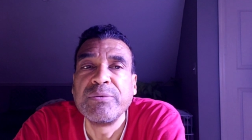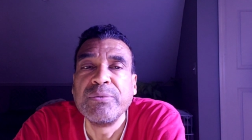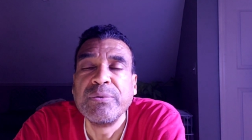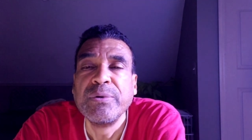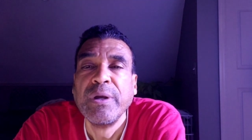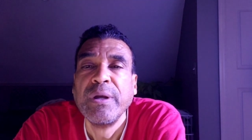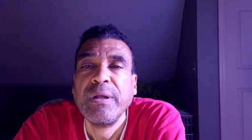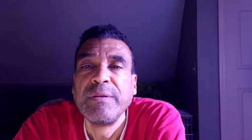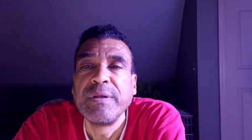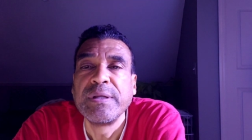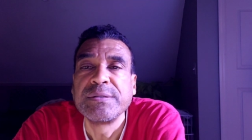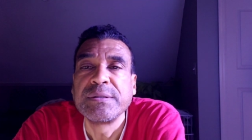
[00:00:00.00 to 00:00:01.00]
to
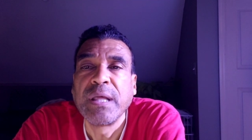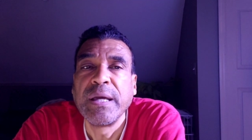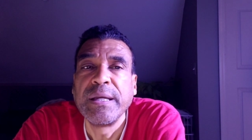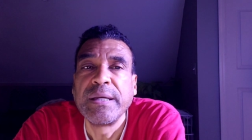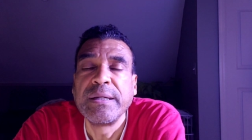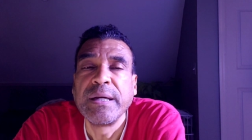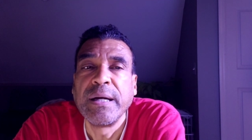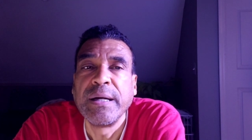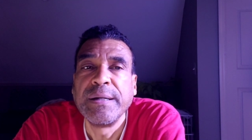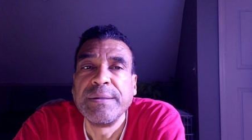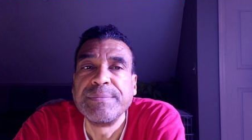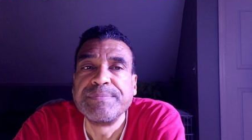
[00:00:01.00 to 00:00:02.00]
things like
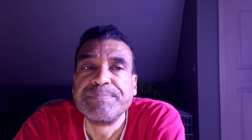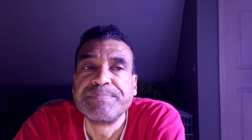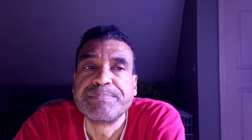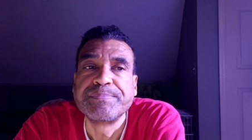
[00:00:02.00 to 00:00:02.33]
um,